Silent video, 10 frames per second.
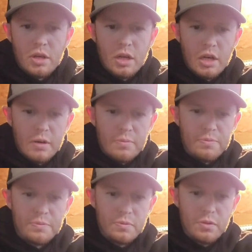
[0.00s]
and
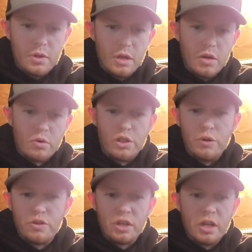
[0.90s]
if
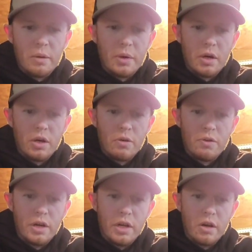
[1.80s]
you've seen in my other
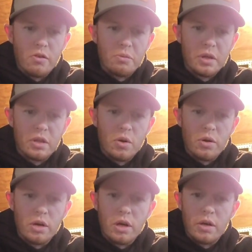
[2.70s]
video of me
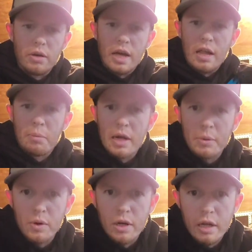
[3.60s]
throwing it on
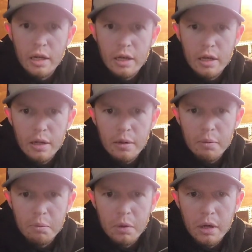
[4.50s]
Alabama rig,
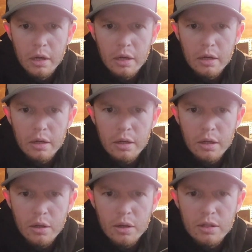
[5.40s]
but
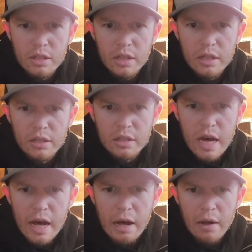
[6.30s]
you can see the
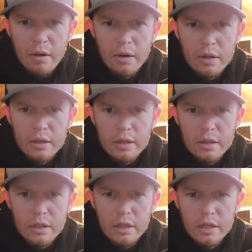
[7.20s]
style
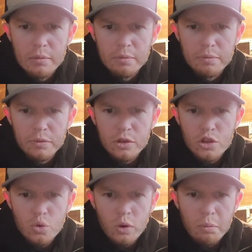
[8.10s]

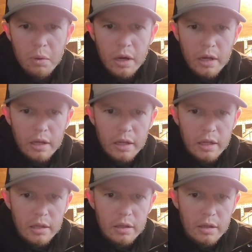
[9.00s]
swim bait
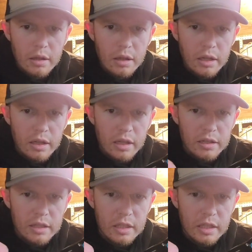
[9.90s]
that
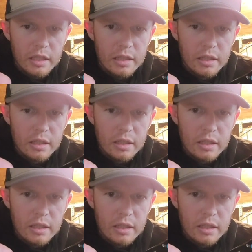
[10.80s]
this is,